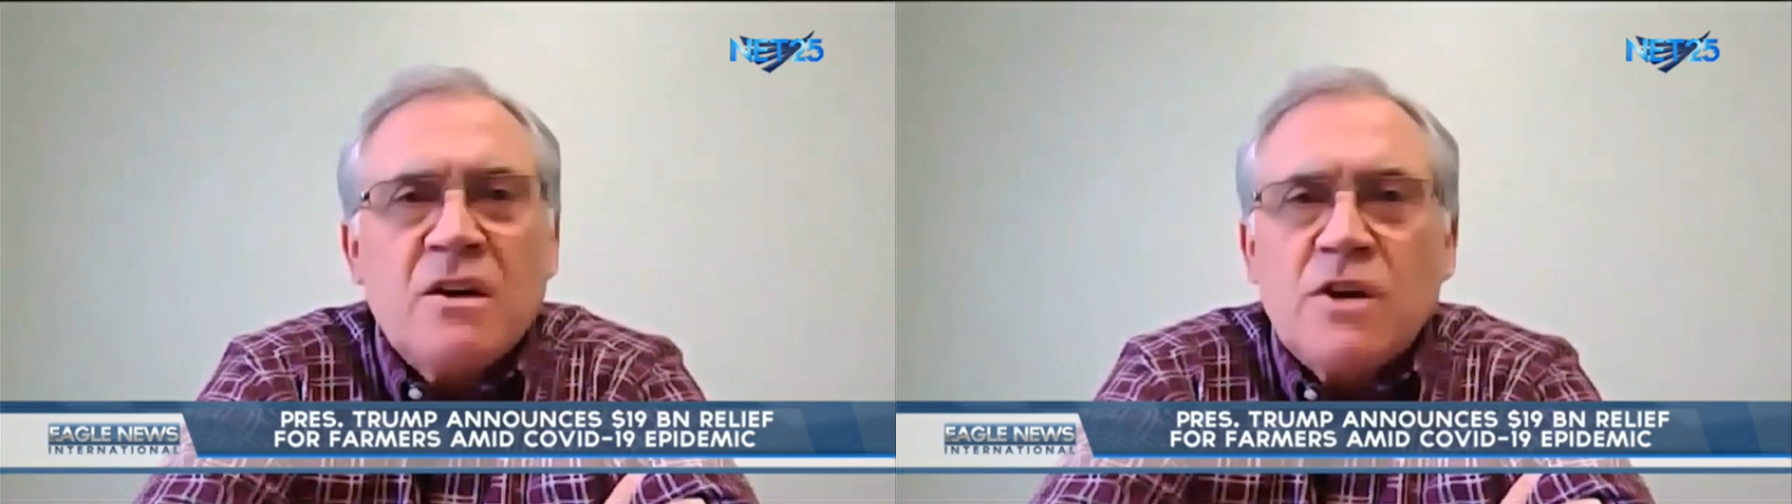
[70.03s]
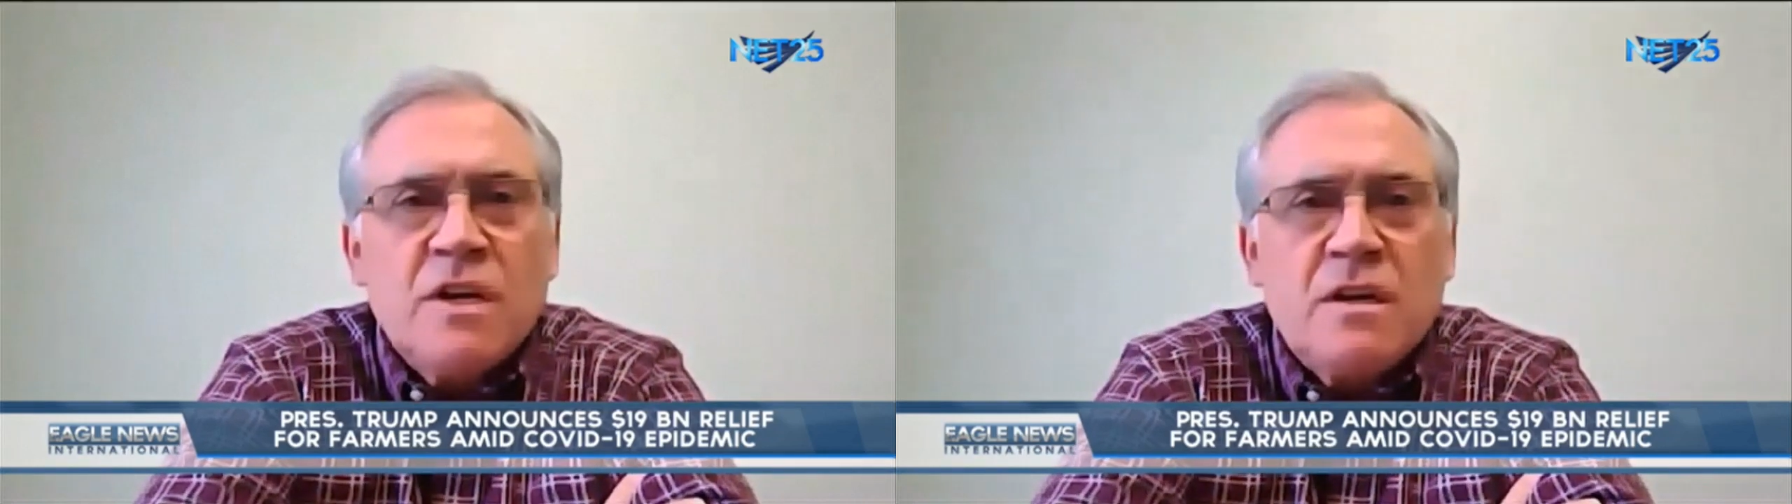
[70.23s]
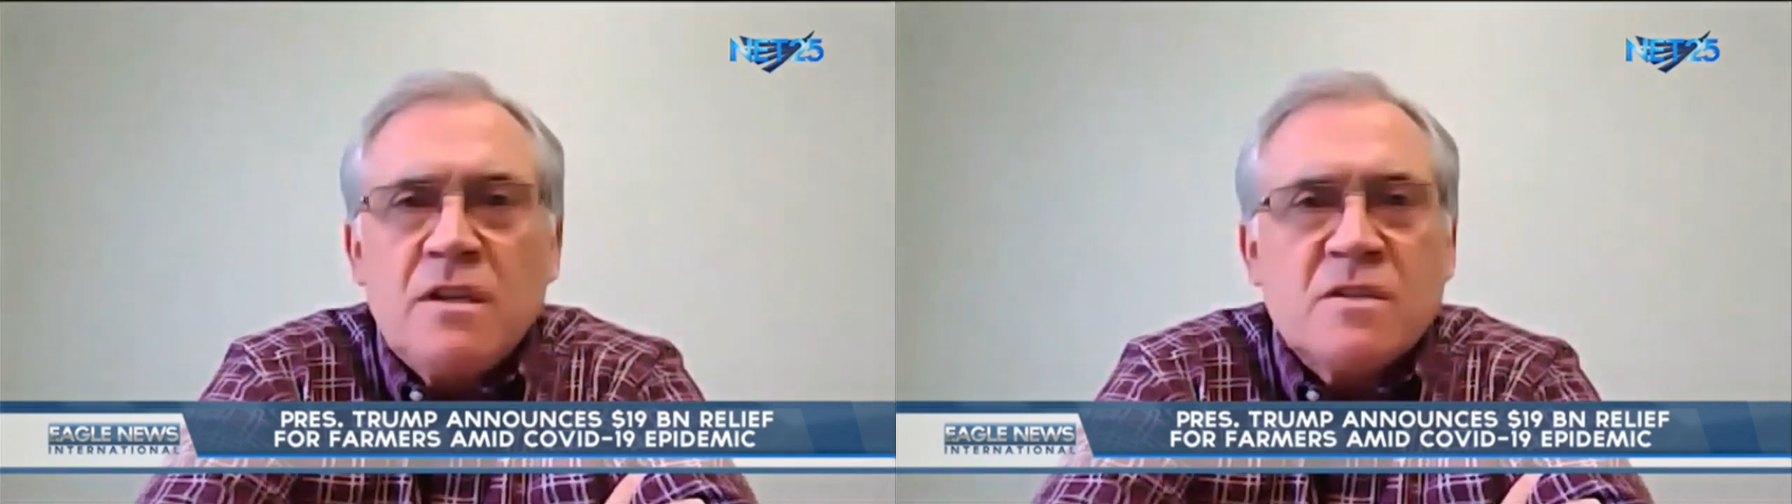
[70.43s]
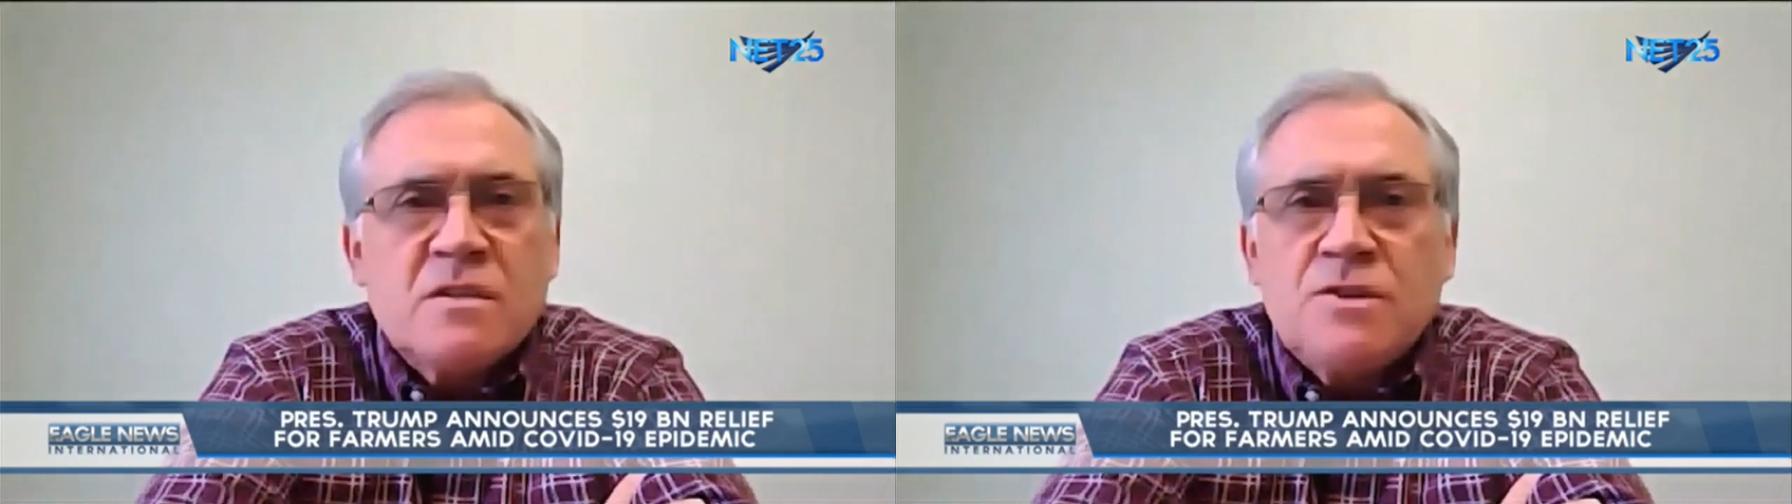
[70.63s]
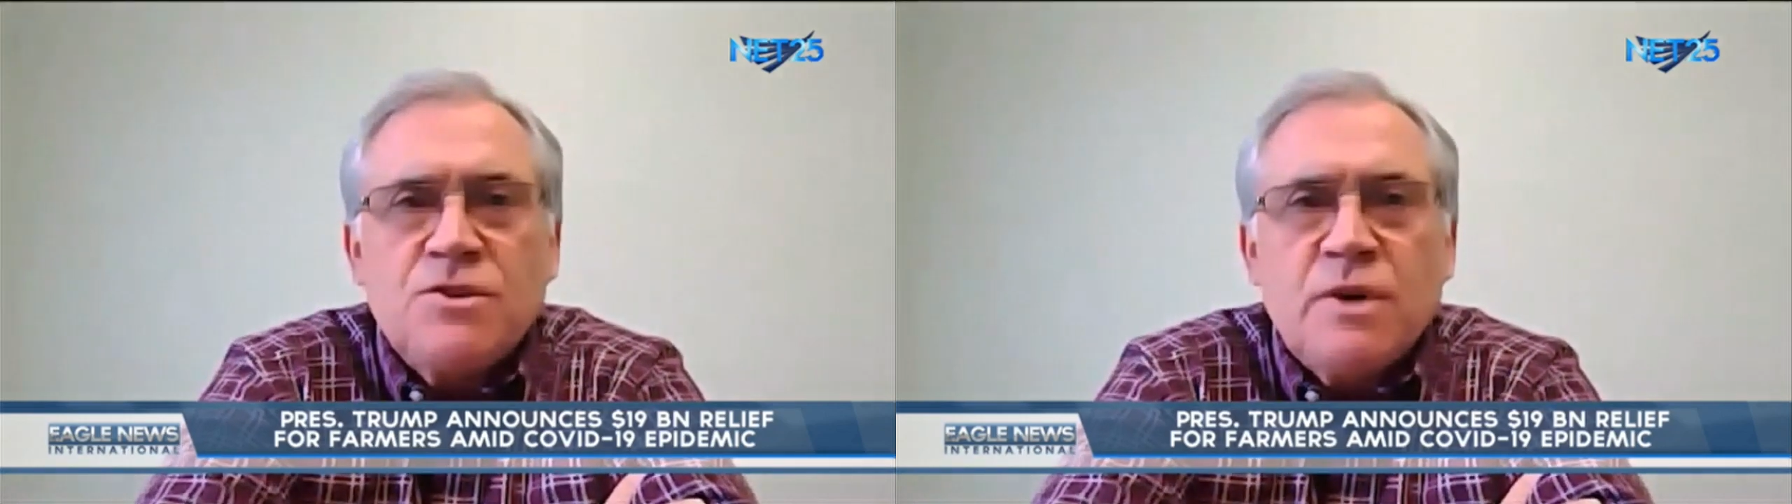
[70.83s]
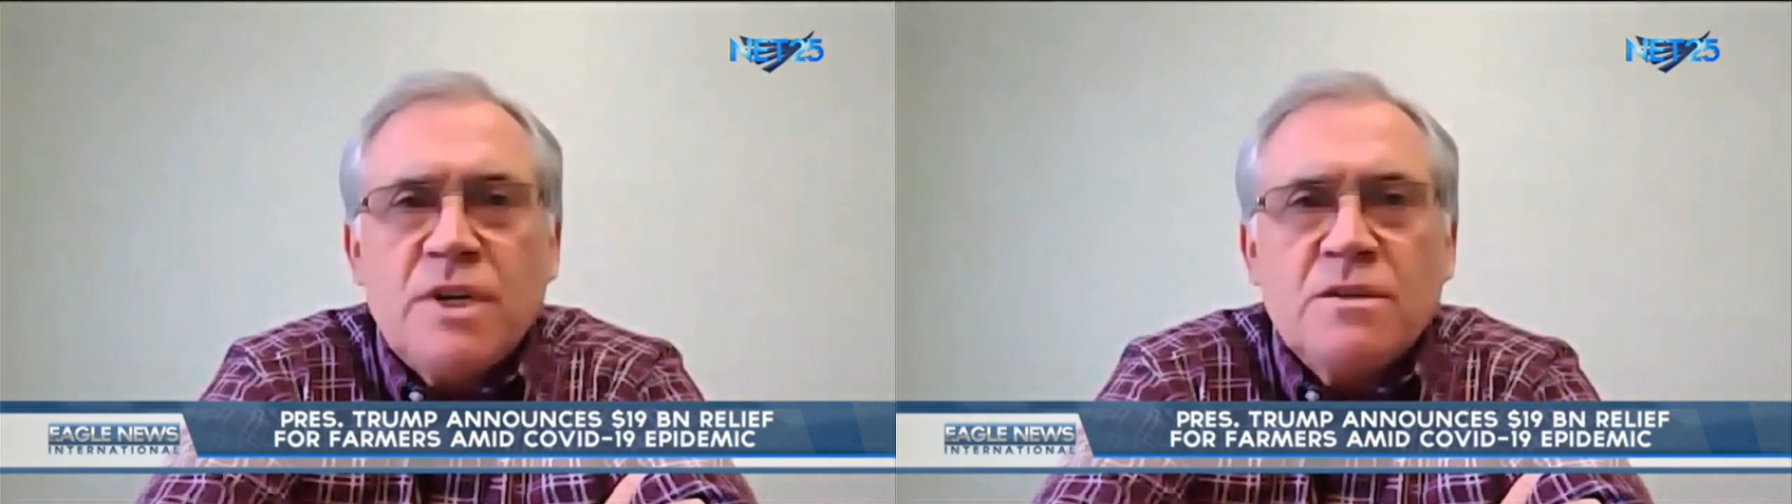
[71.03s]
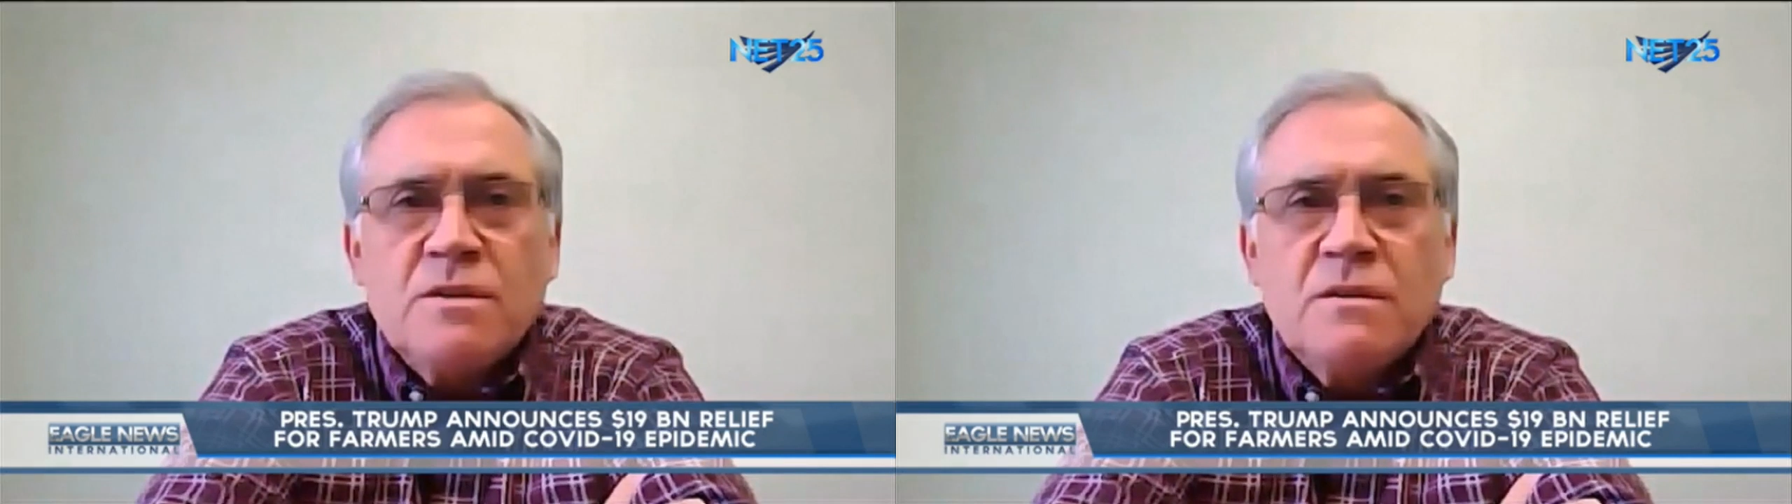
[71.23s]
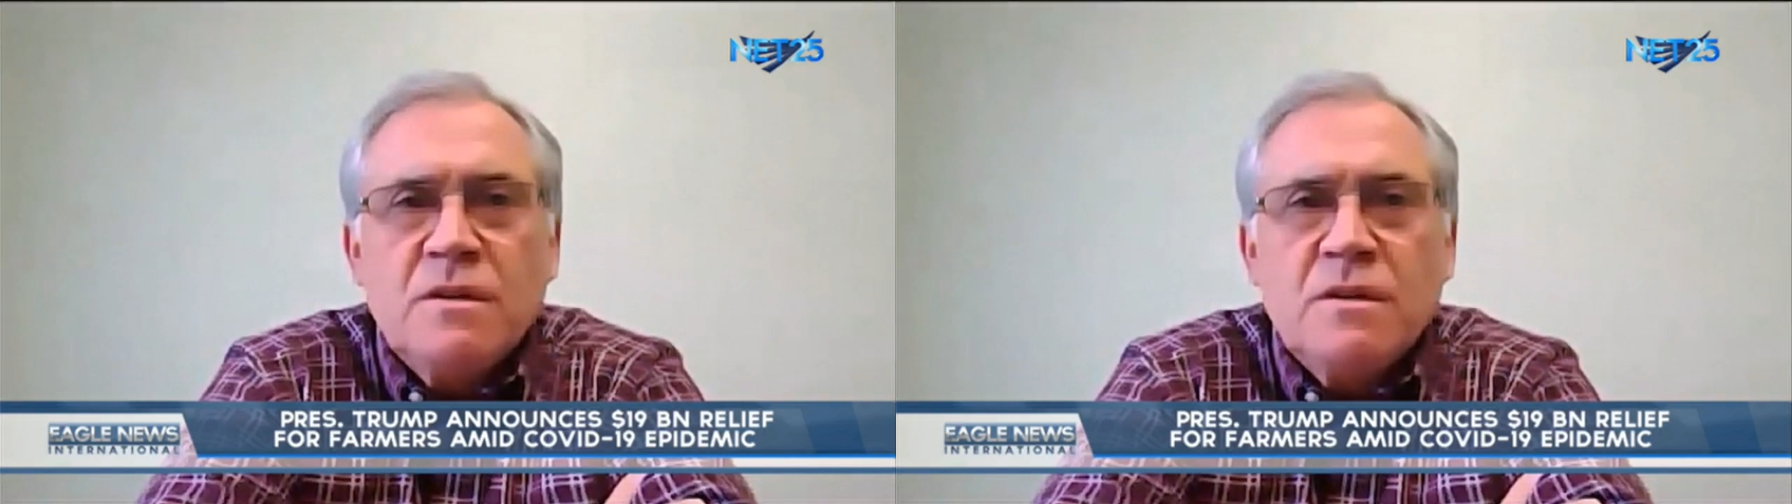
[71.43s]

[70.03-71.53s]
in this situation.